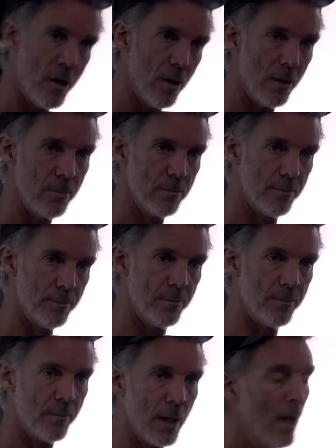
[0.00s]
hull
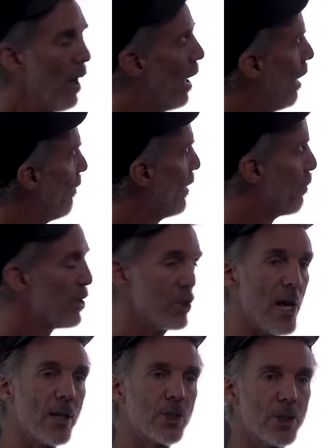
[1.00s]
of the
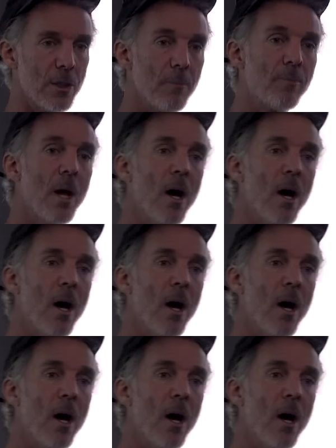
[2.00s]
projection